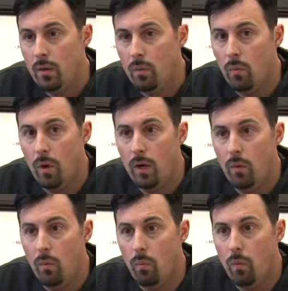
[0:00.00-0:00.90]

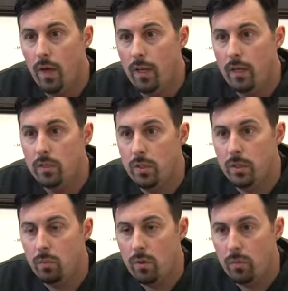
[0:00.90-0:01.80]
why I sought
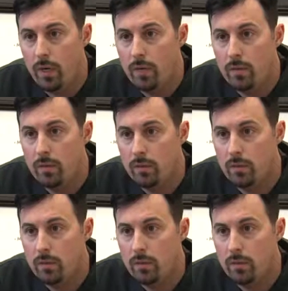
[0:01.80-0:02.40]
the world record?